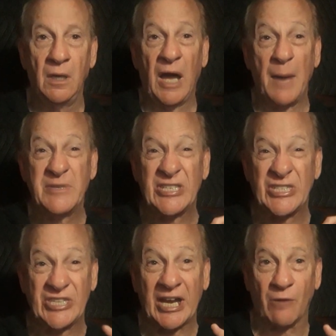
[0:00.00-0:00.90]
I'm
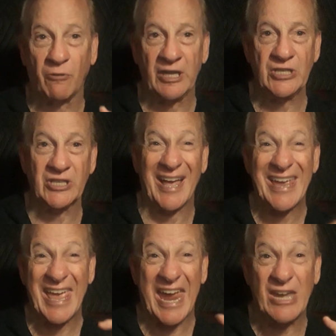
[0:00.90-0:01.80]
sick of religion. I
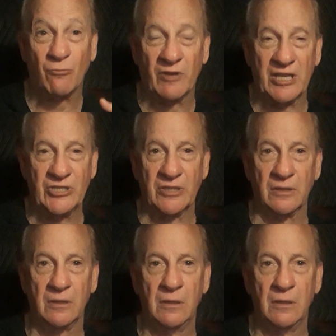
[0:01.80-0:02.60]
hate religion.